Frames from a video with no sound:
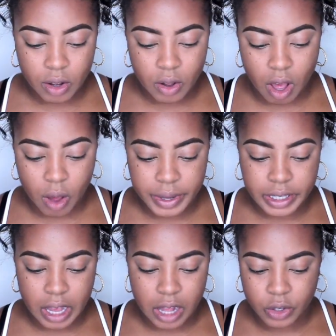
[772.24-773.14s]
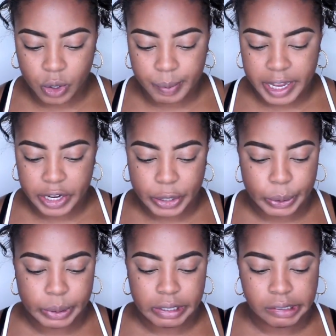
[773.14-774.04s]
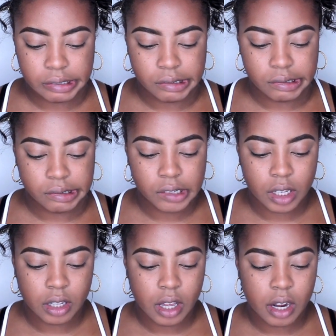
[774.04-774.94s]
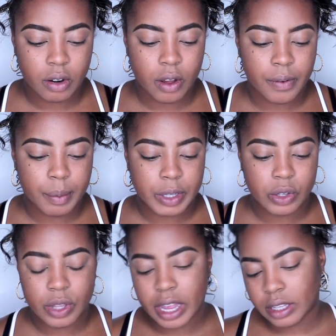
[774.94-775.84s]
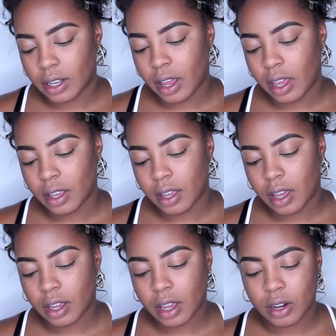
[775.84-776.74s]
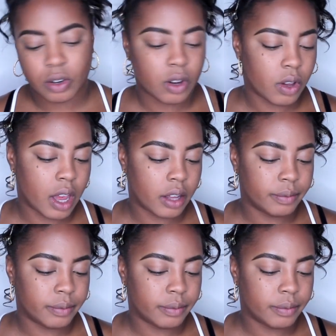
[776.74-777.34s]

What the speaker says: I don't always contour my nose. I don't know if I'm gonna do that today. I don't really care.